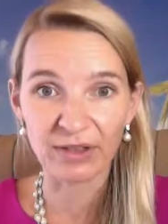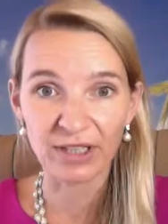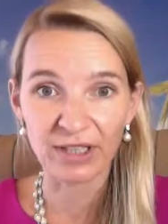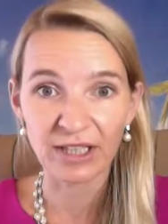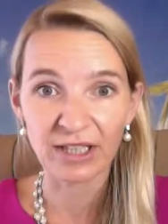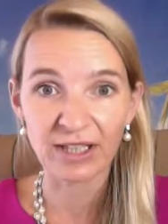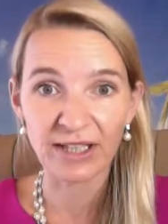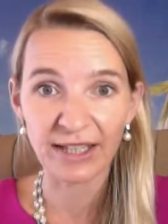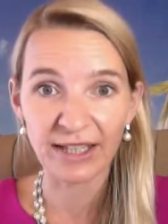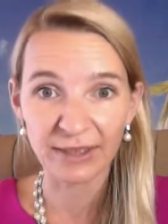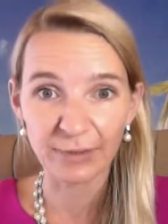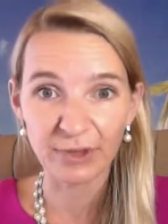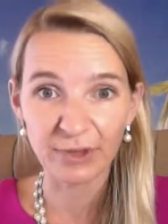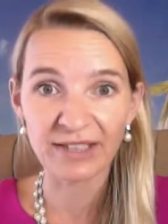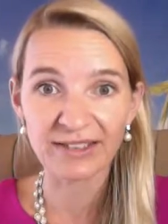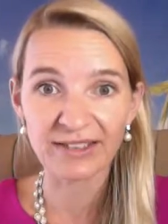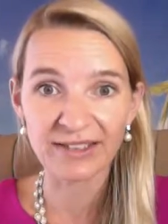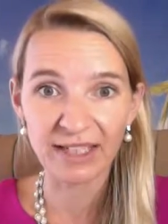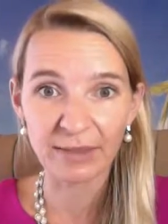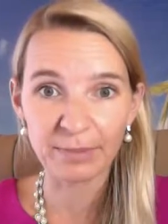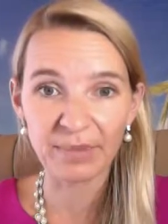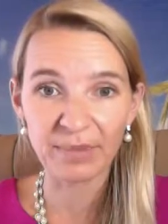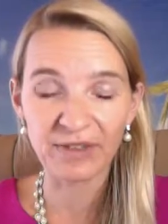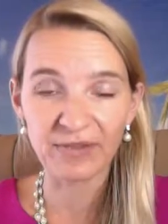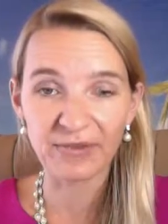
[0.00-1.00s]
Like what I
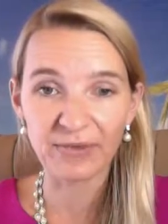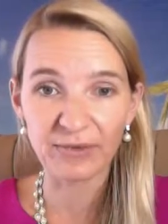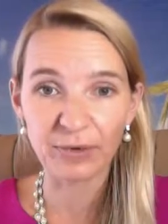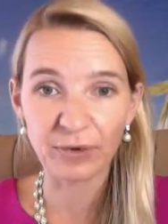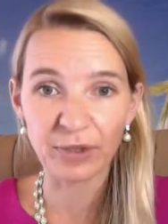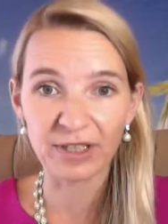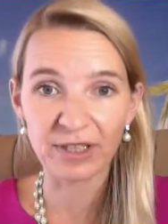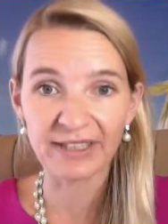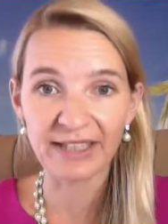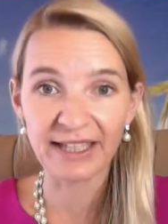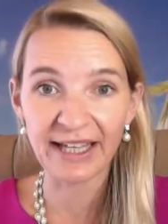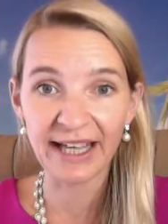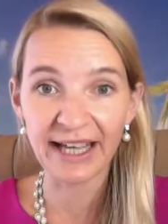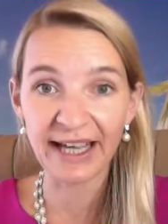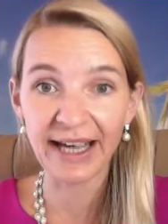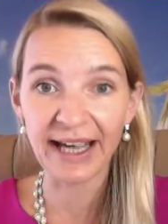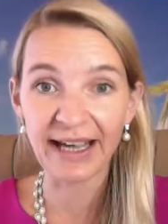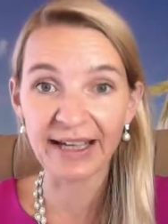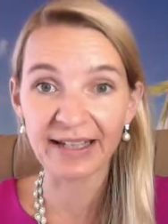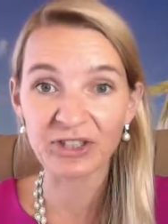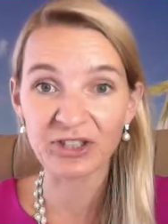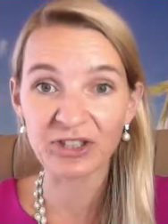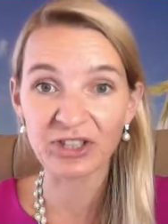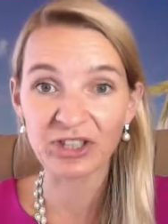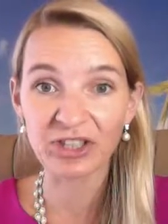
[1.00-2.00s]
said before, they
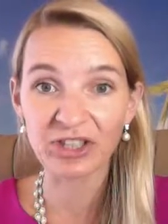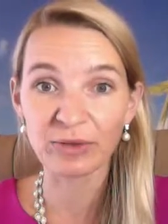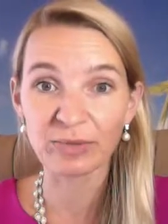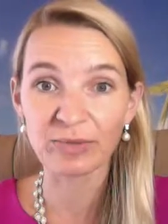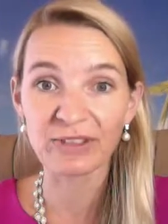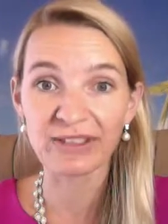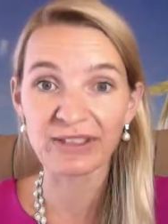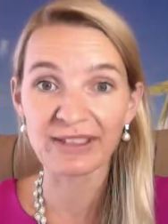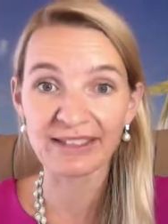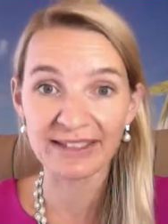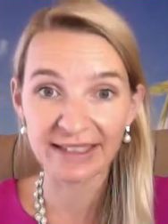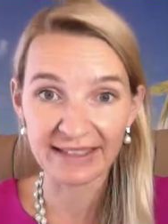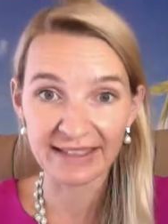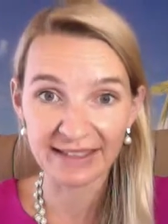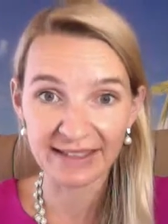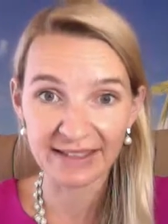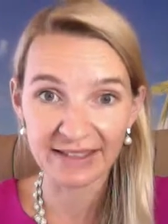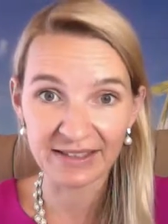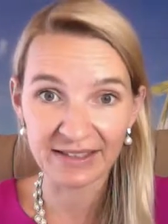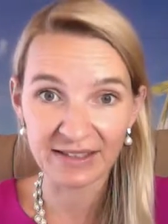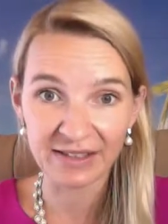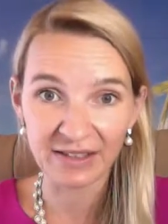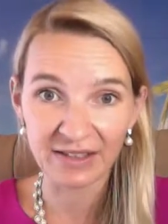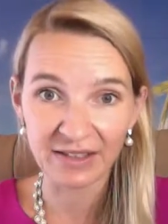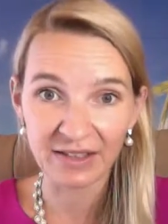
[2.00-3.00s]
actually
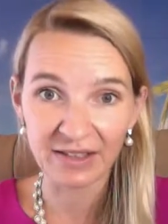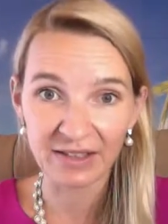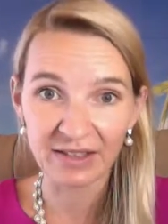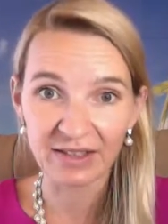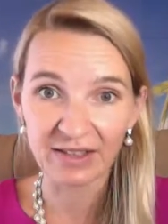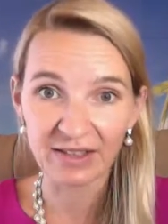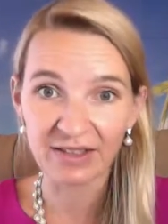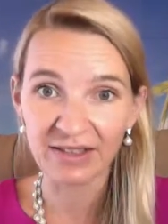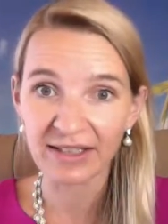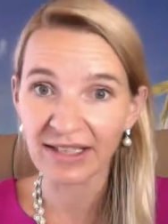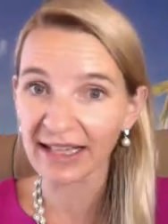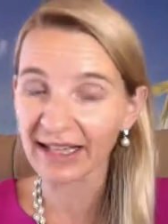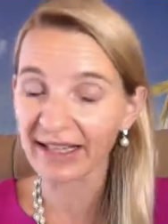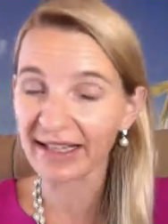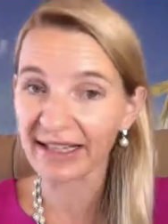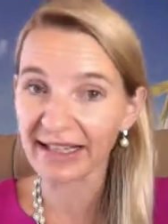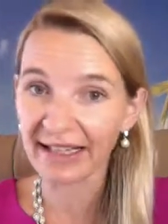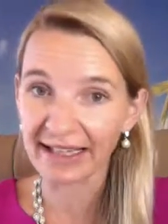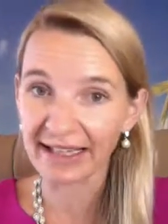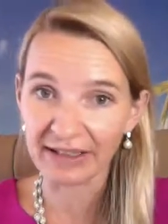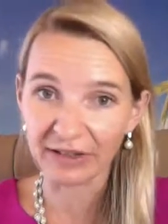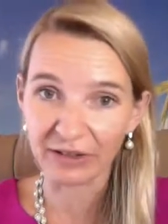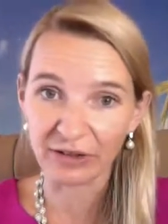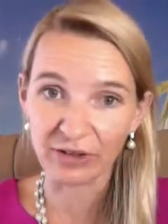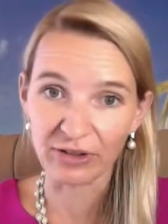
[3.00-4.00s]
resist their
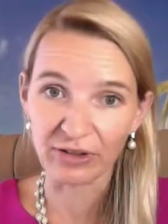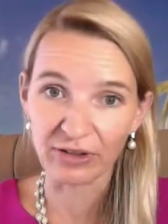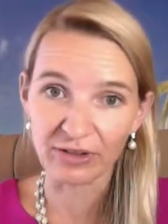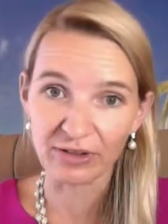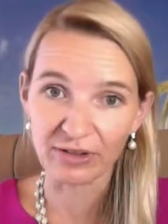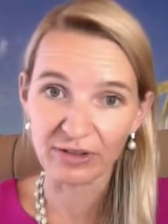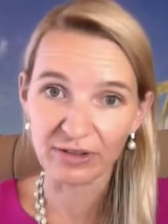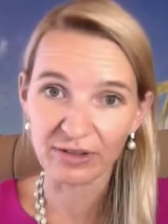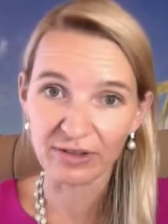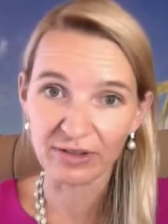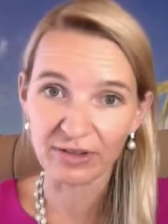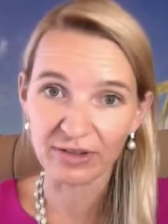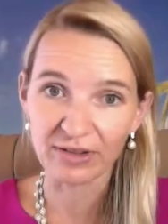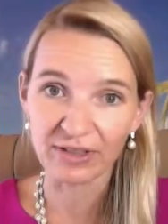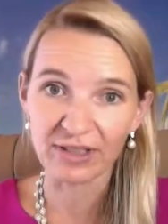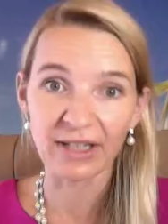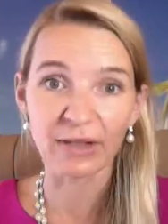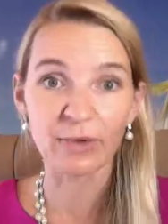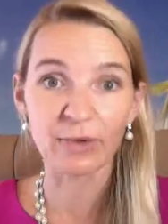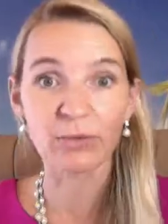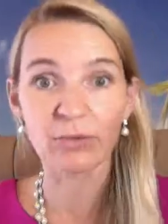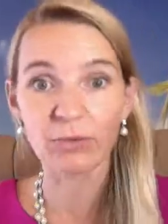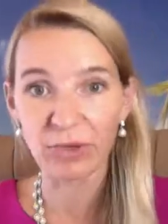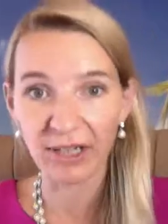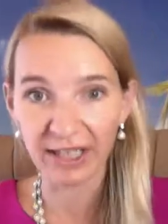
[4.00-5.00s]
anger,
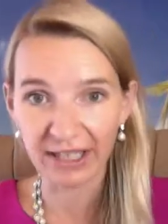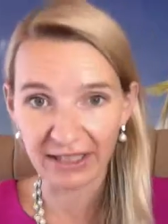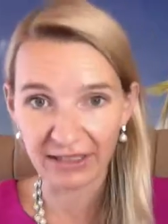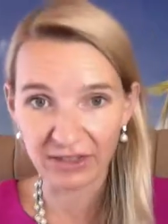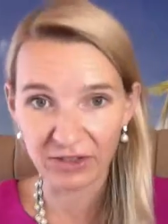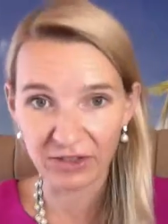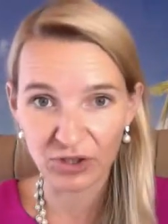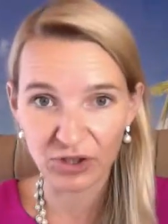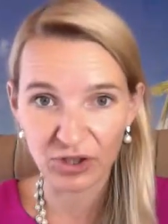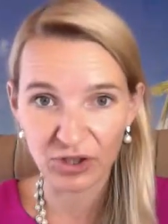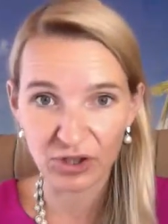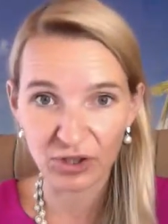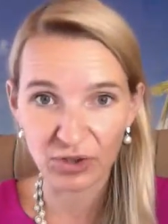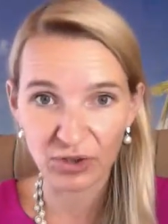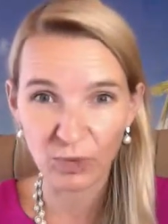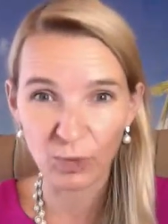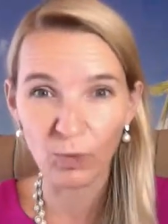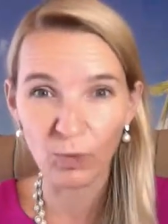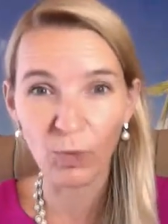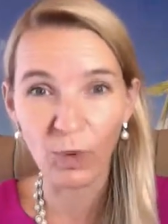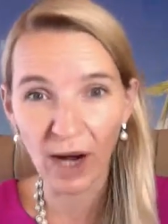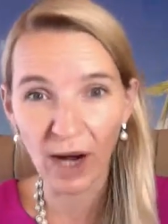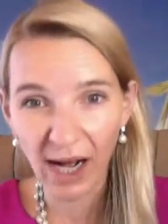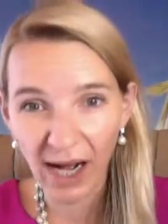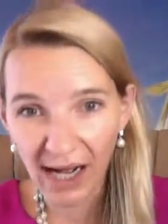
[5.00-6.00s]
their rage.
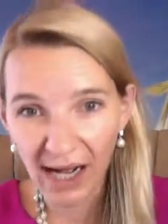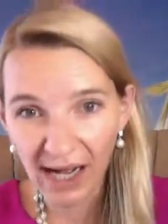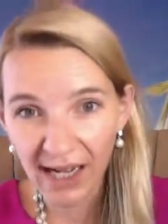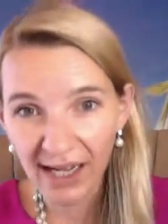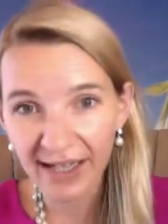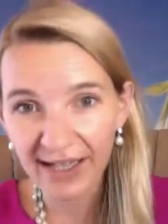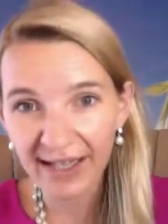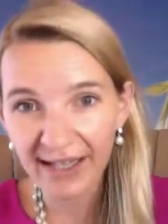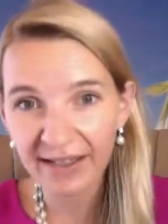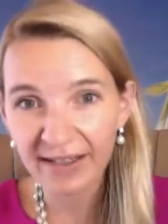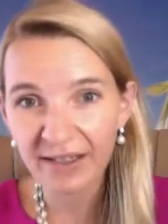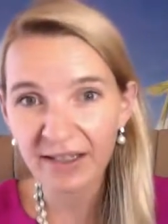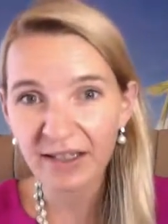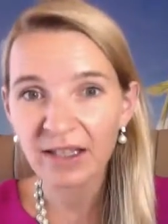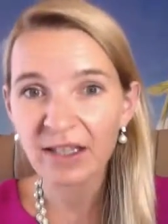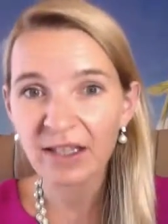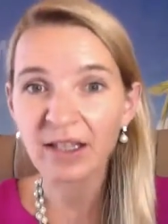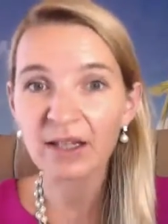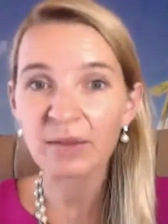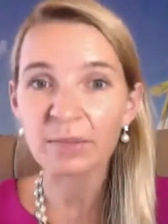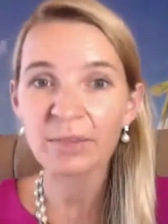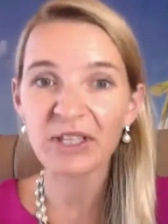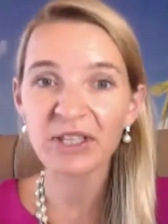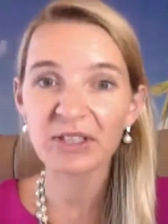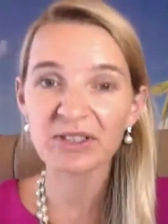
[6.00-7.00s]
Why?
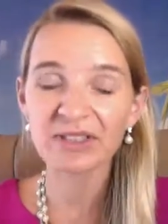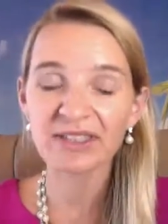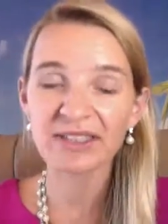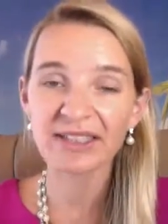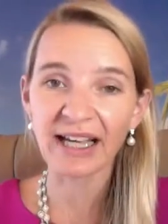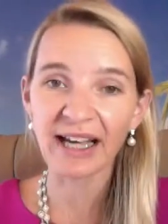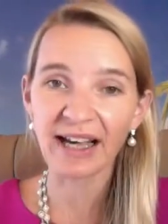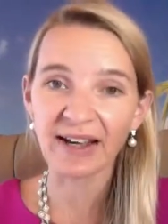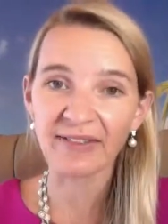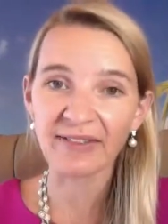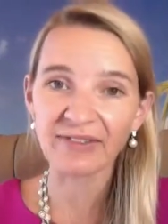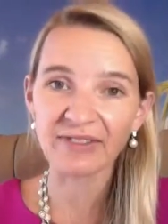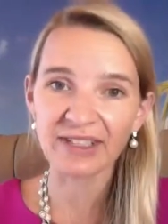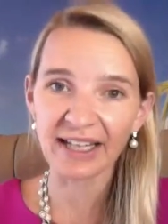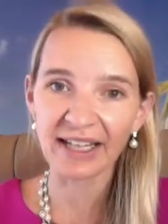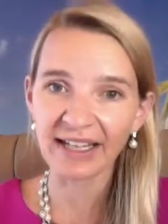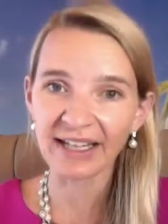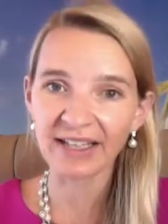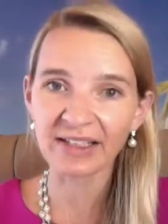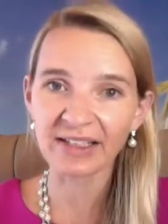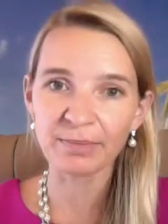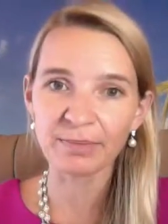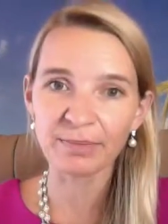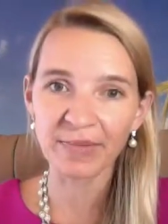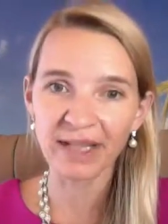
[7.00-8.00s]
Because they have
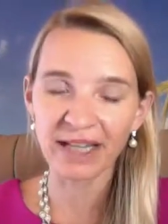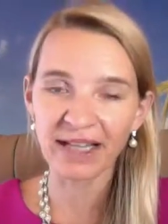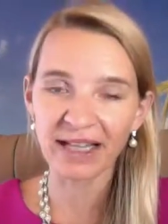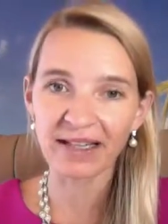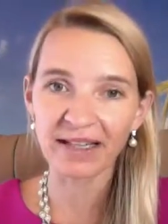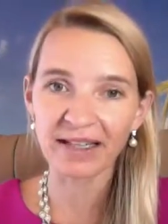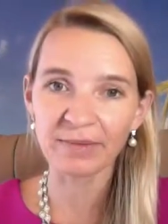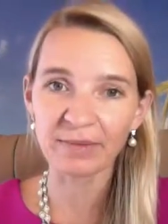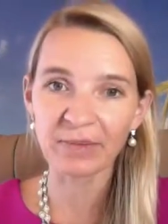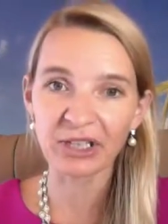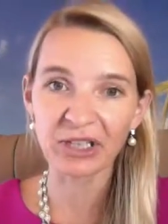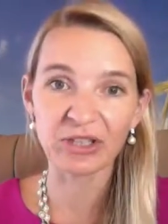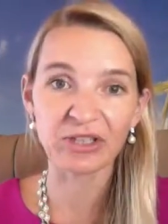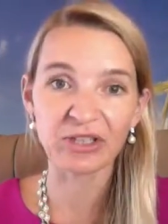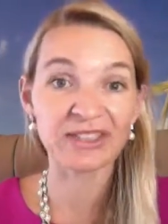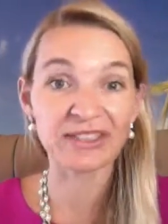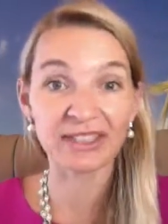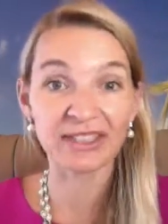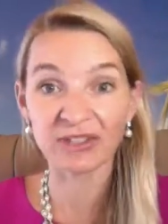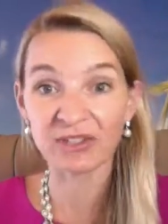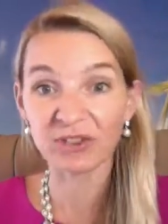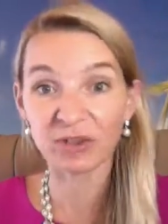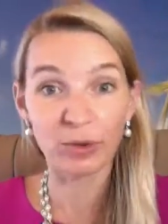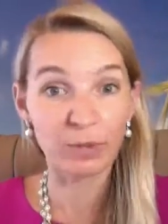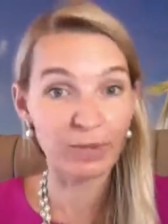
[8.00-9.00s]
dated men because
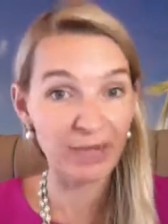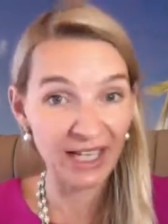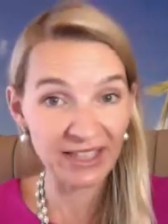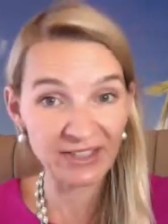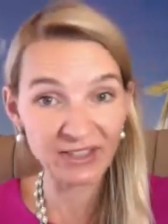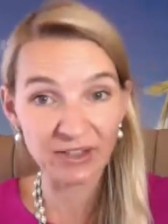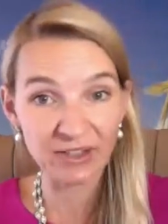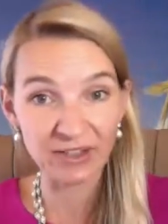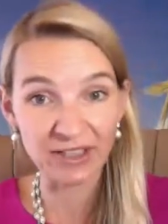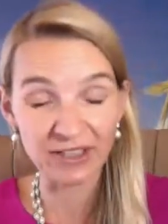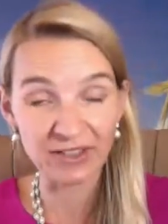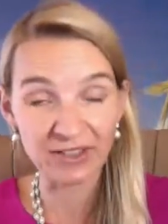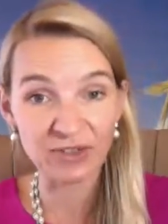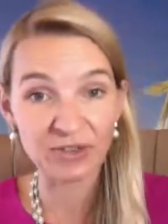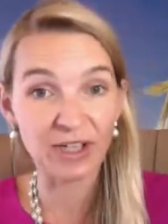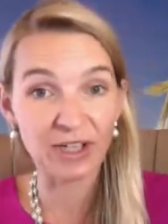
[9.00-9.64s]
they're so masculine, so